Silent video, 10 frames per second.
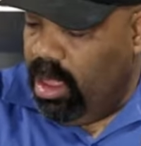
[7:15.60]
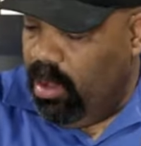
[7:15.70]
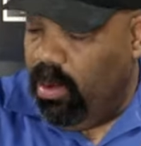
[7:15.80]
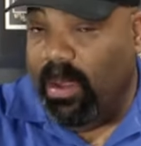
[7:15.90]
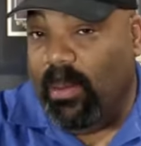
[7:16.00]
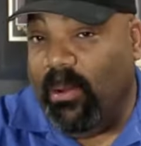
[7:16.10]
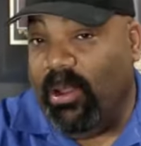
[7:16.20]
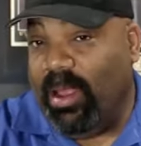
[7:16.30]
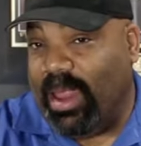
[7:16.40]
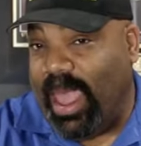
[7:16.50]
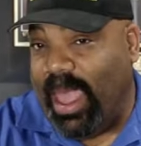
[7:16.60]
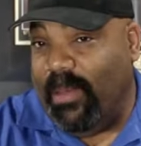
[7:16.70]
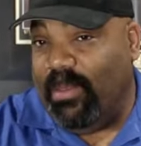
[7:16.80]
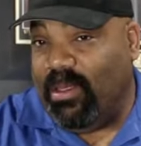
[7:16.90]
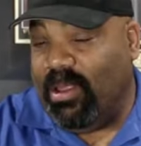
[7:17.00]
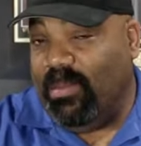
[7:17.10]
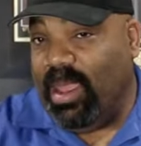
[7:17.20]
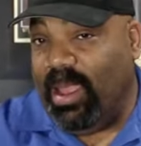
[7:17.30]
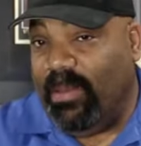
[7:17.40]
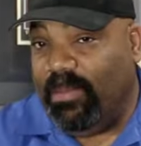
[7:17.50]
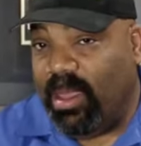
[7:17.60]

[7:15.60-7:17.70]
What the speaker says: remember the ham is going to be